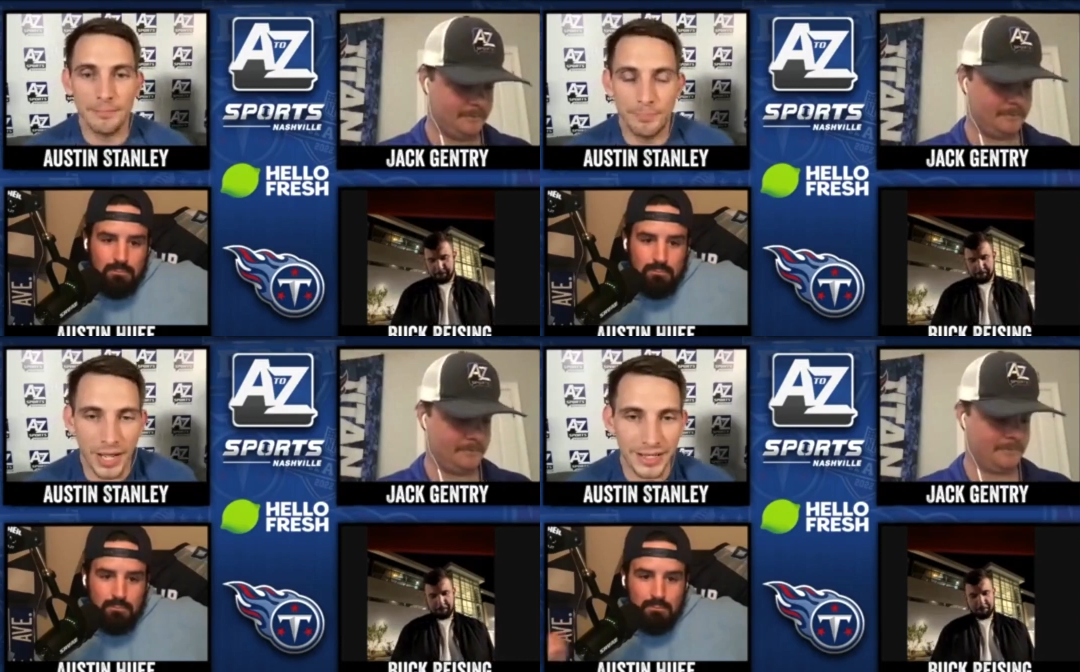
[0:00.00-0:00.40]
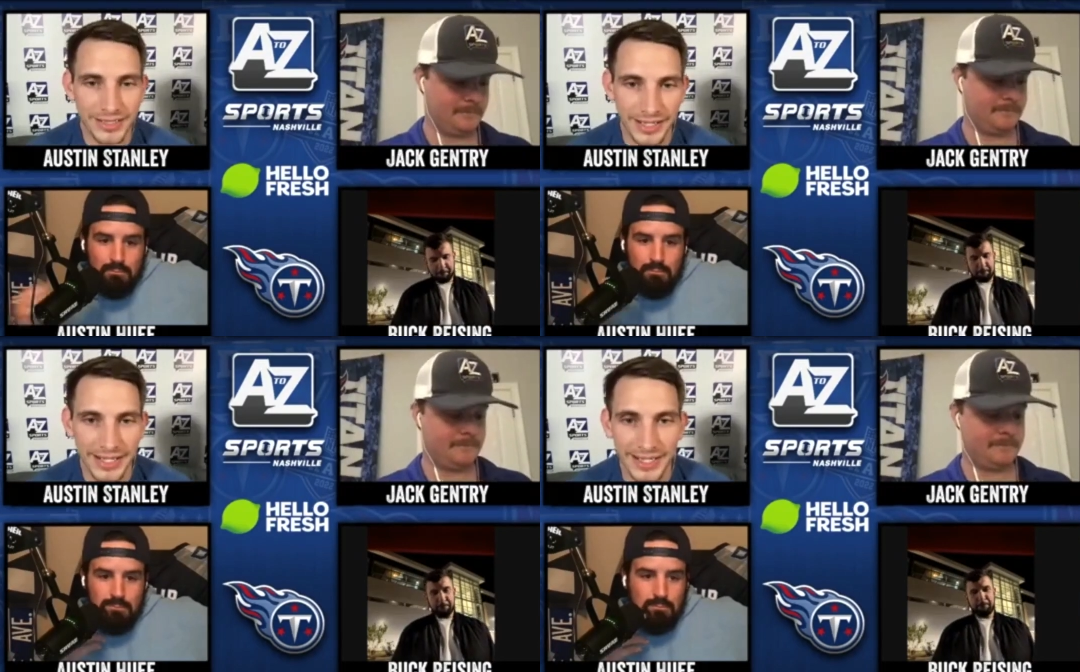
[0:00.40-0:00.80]
Speaker 1: Buck,
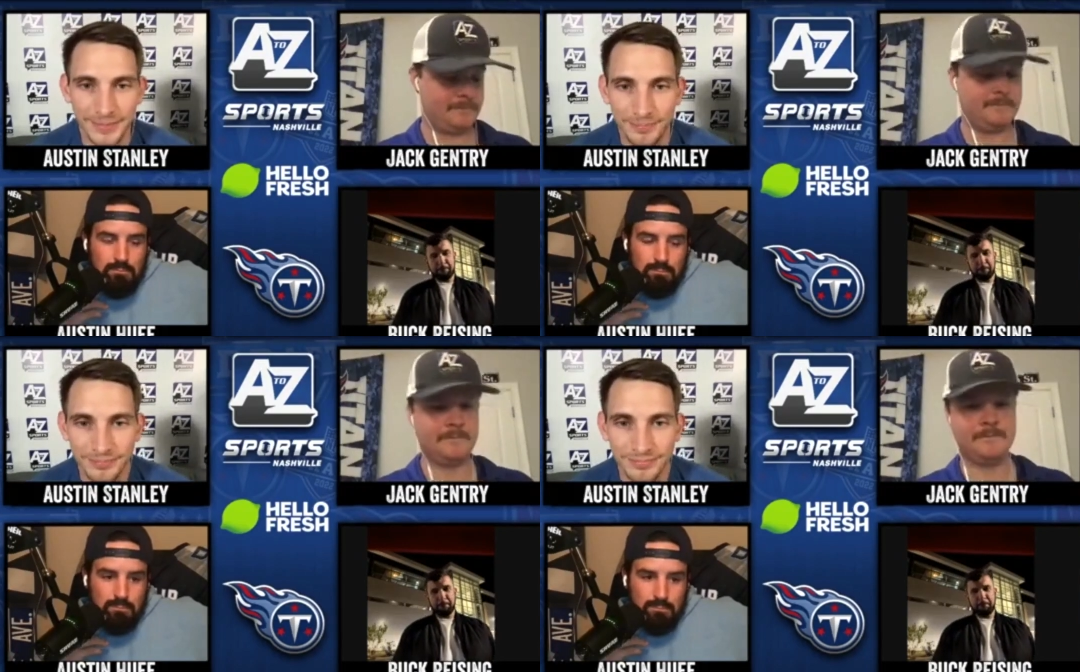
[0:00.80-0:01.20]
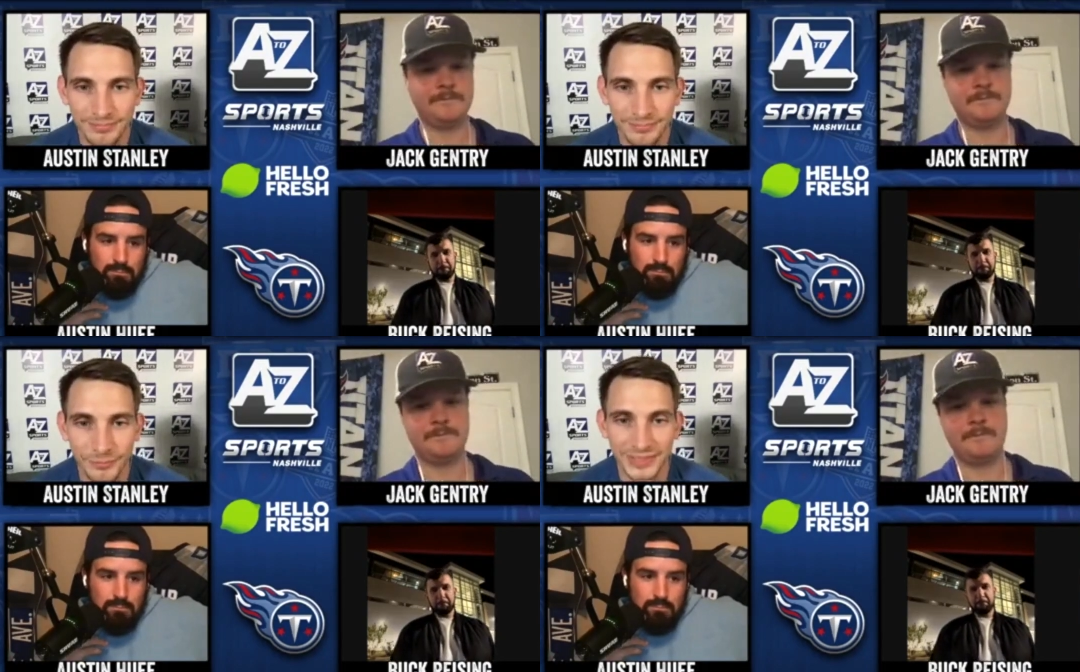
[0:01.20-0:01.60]
uh,
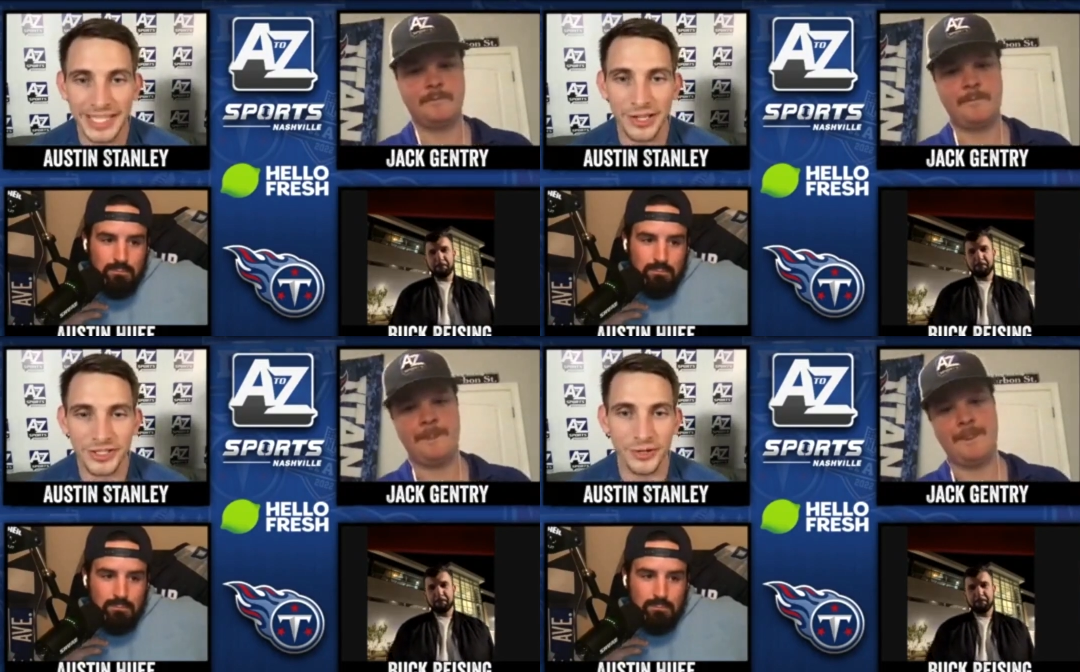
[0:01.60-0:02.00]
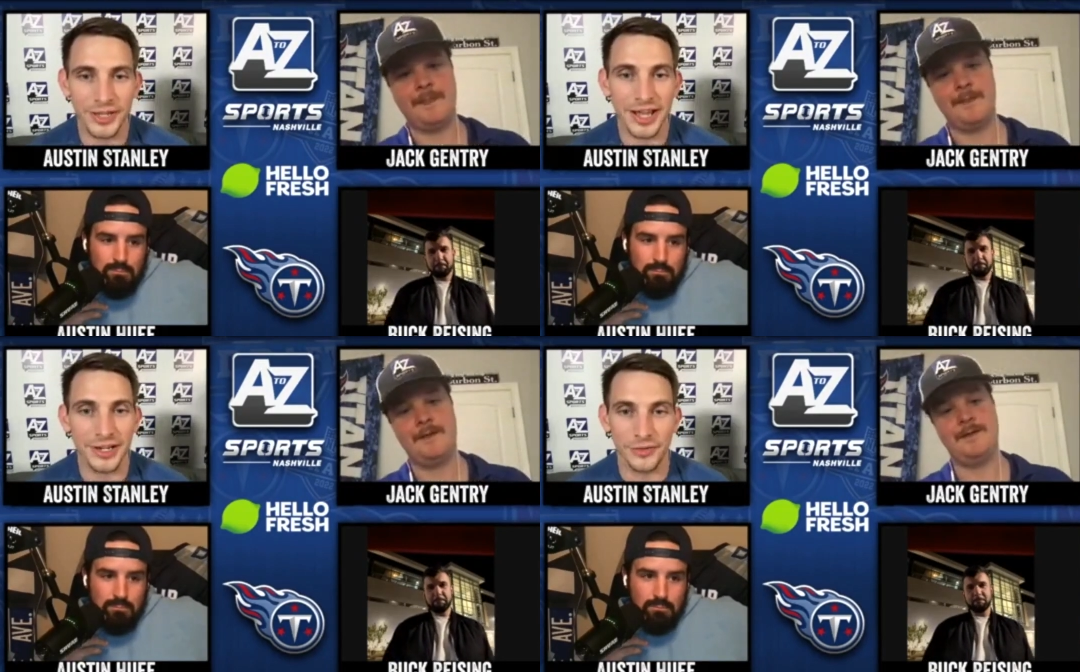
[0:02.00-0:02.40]
what the hell's going
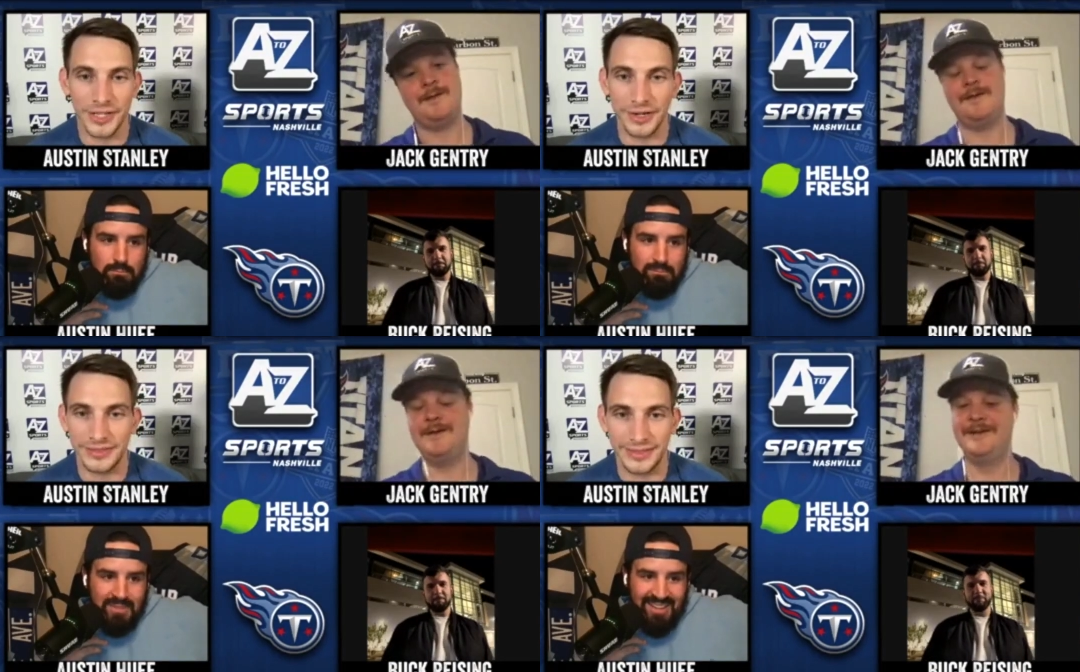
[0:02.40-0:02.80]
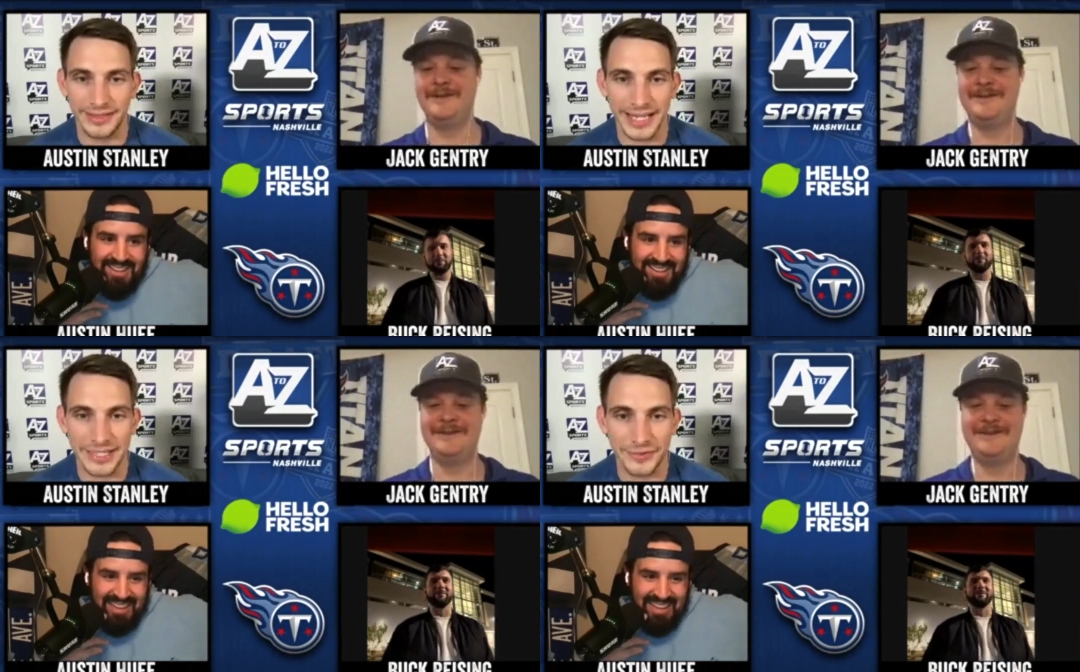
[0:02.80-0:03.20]
on over there at the Titans